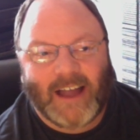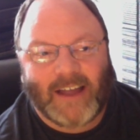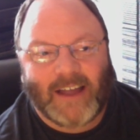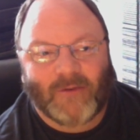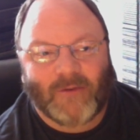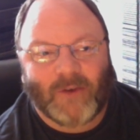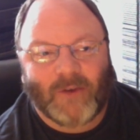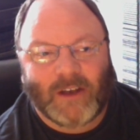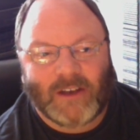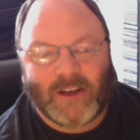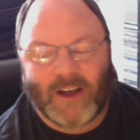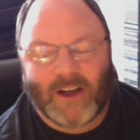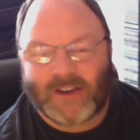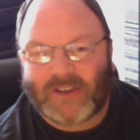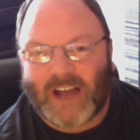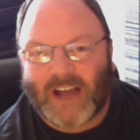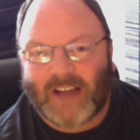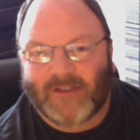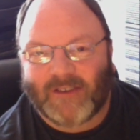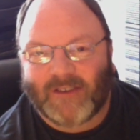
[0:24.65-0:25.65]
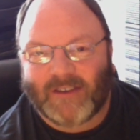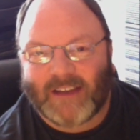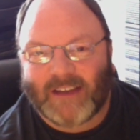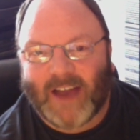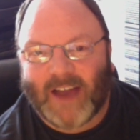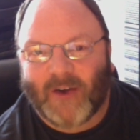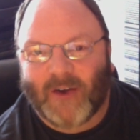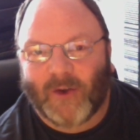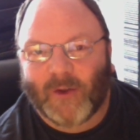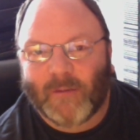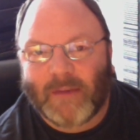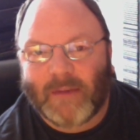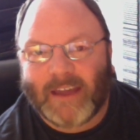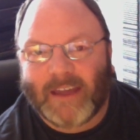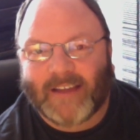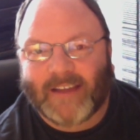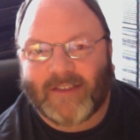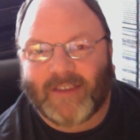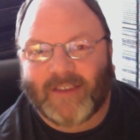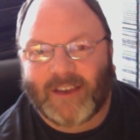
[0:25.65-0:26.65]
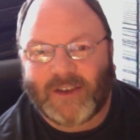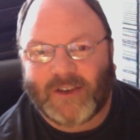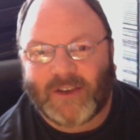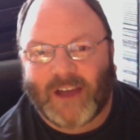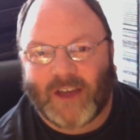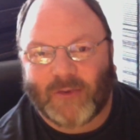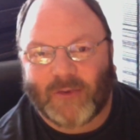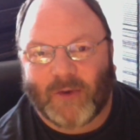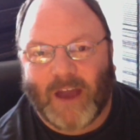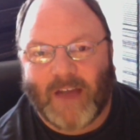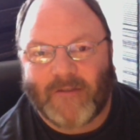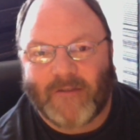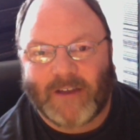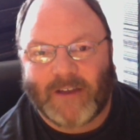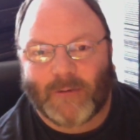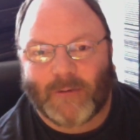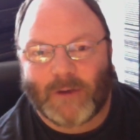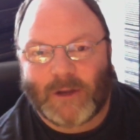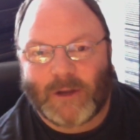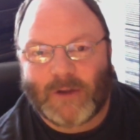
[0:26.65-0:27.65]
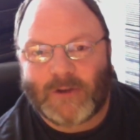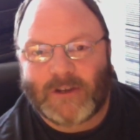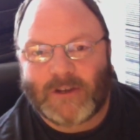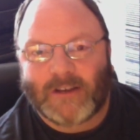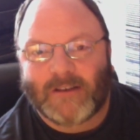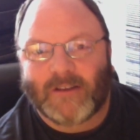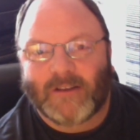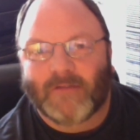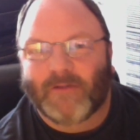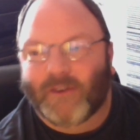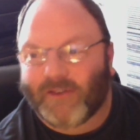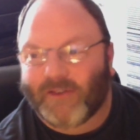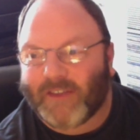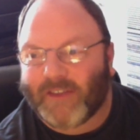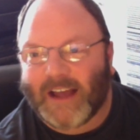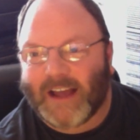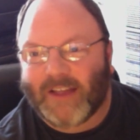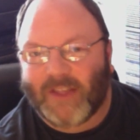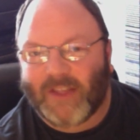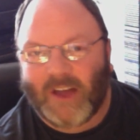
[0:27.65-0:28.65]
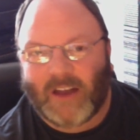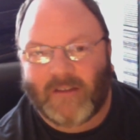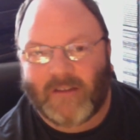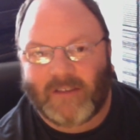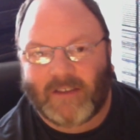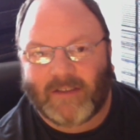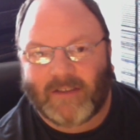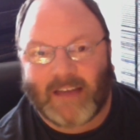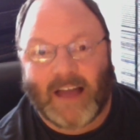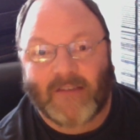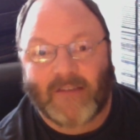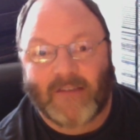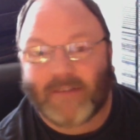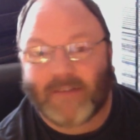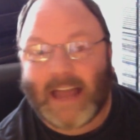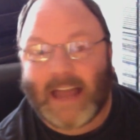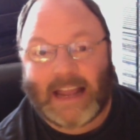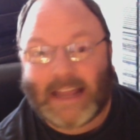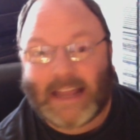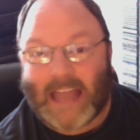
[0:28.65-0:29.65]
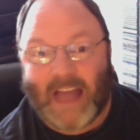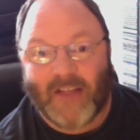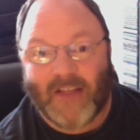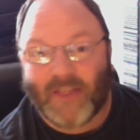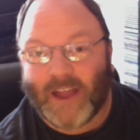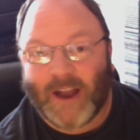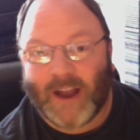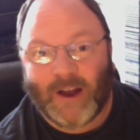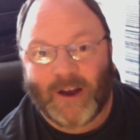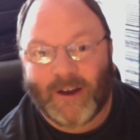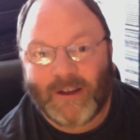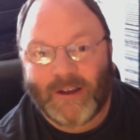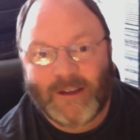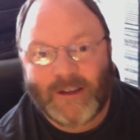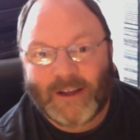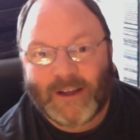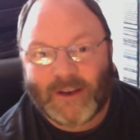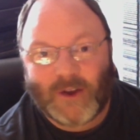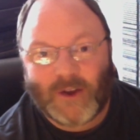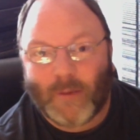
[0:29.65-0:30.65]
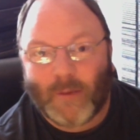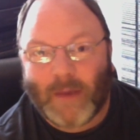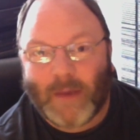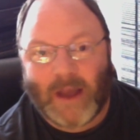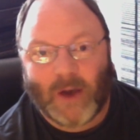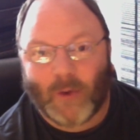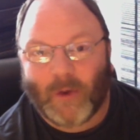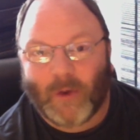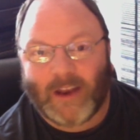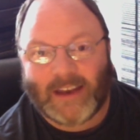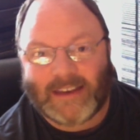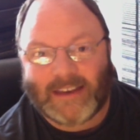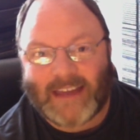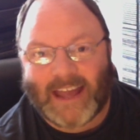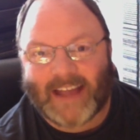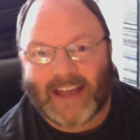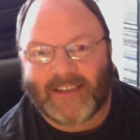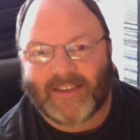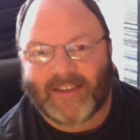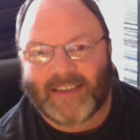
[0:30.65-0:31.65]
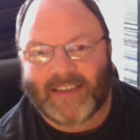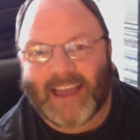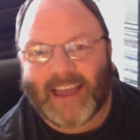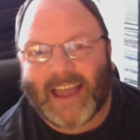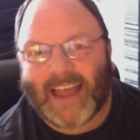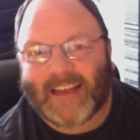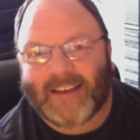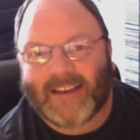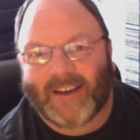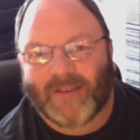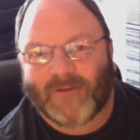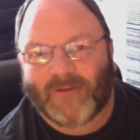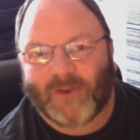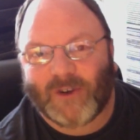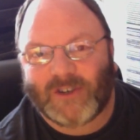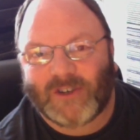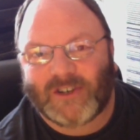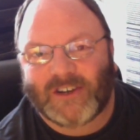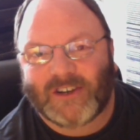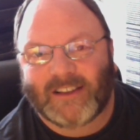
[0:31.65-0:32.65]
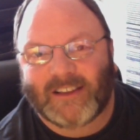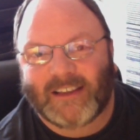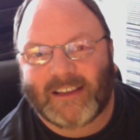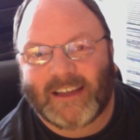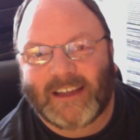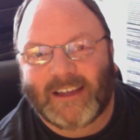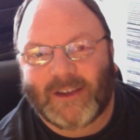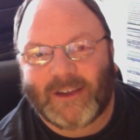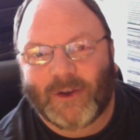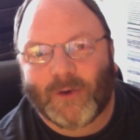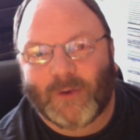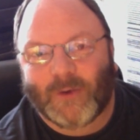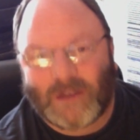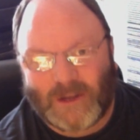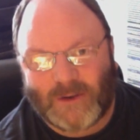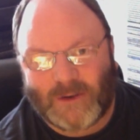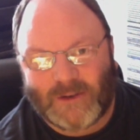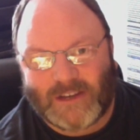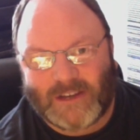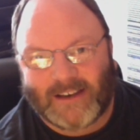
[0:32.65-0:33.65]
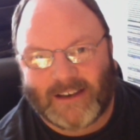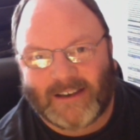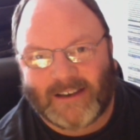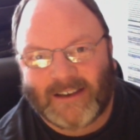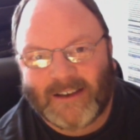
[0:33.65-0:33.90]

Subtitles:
when Doug Johnson got a hold of me and said you guys were having a reunion, the first thing I thought of is I've got to get there no matter what it takes. And unfortunately, your reunion